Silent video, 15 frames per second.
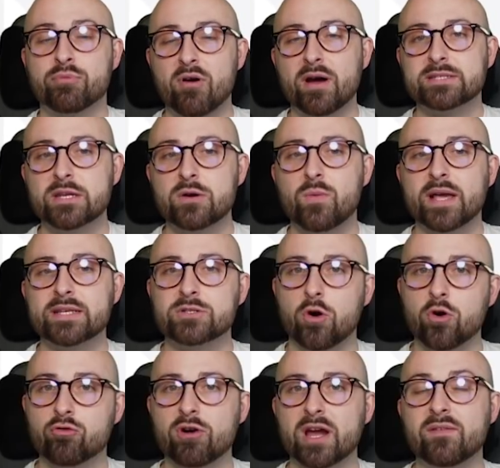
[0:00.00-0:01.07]
Brighton away is
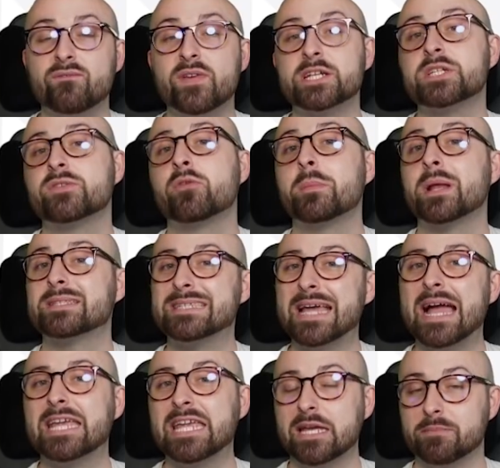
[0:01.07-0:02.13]
not a great fixture from an
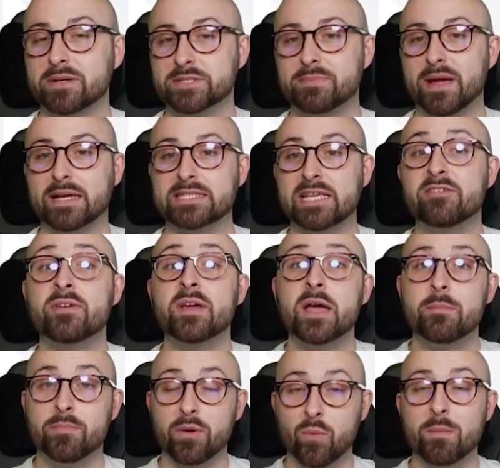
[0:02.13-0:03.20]
attacking perspective,
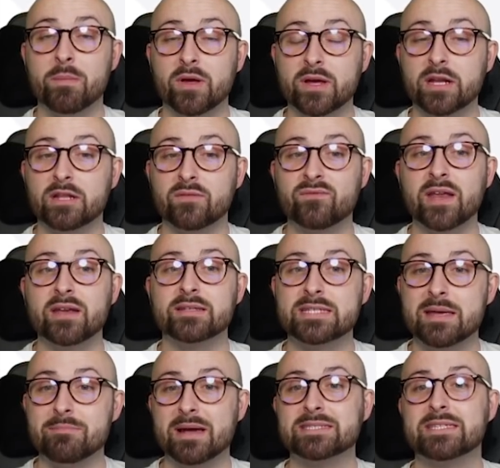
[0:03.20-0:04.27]
but when we're looking at defenders
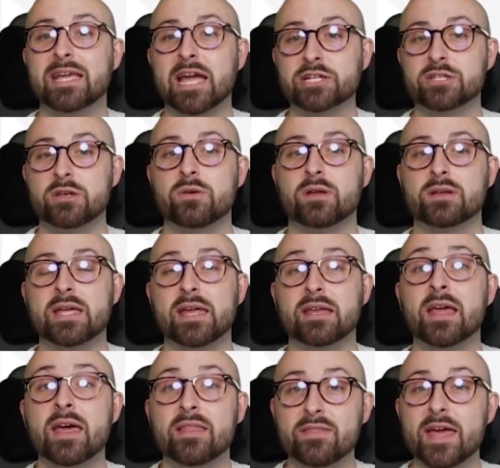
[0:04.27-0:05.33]
here, Matty Cash and Luca
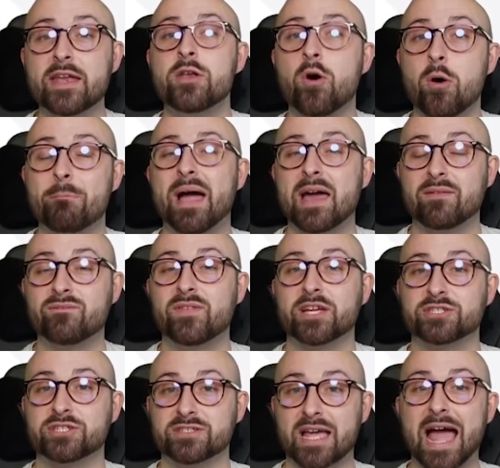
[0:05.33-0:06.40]
Dean, they're not bad
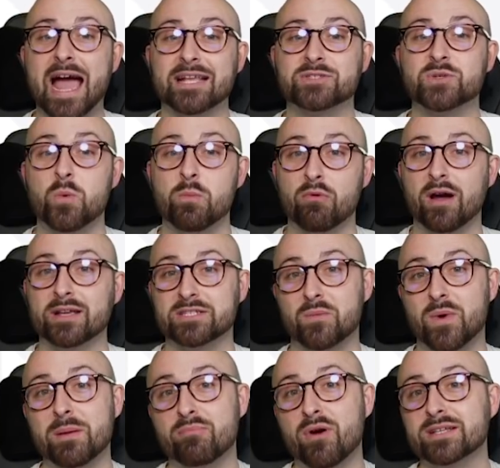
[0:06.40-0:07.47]
fixtures at all, Brighton
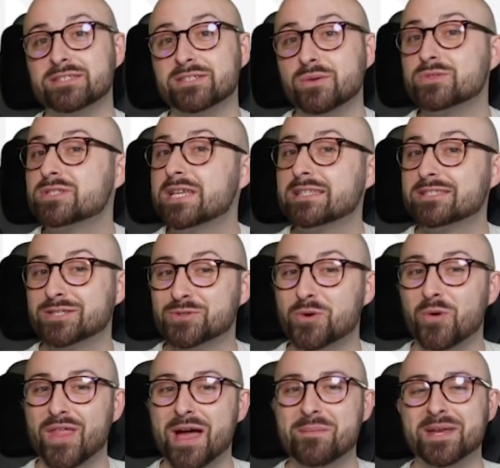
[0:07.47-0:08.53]
away. Brighton don't tend to
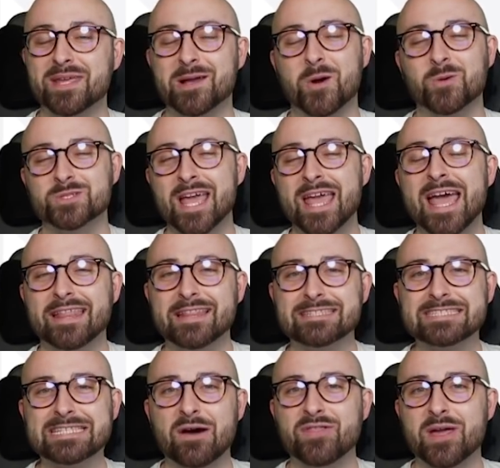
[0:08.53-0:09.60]
score that many goals. And
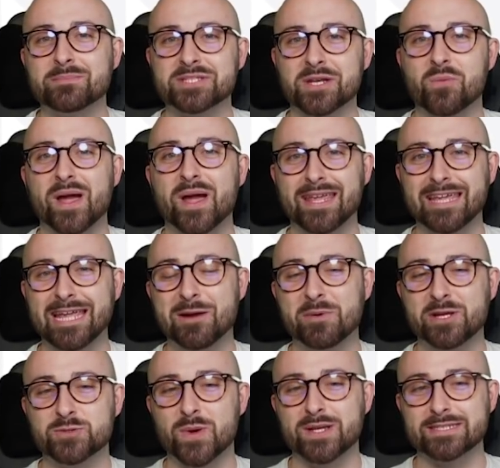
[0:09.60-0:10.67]
there's Southampton away in game
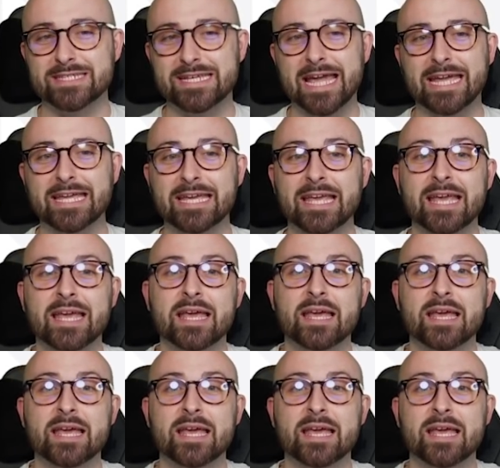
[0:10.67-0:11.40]
week 28.